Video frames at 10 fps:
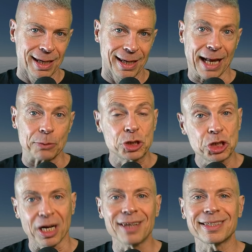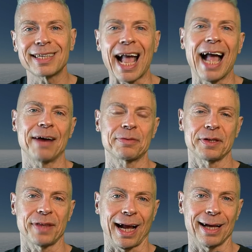Now, just after
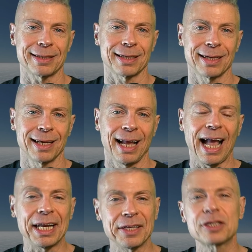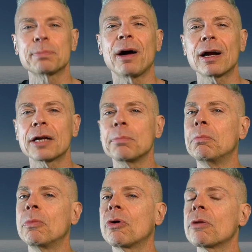that, and inspired
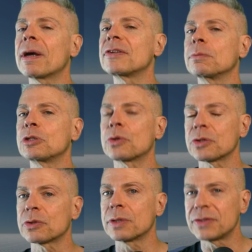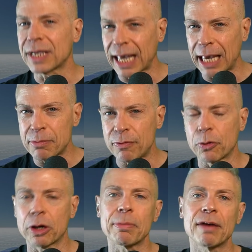more by some short stories that came
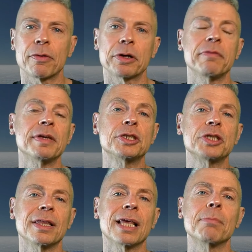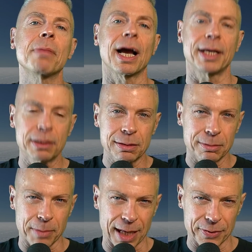before it by Vernor Vinge than by
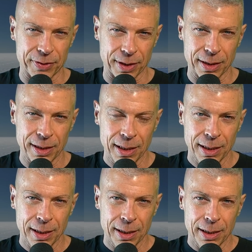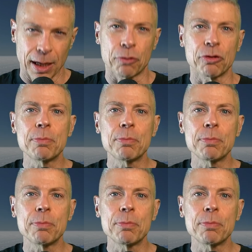Neuromancer, a group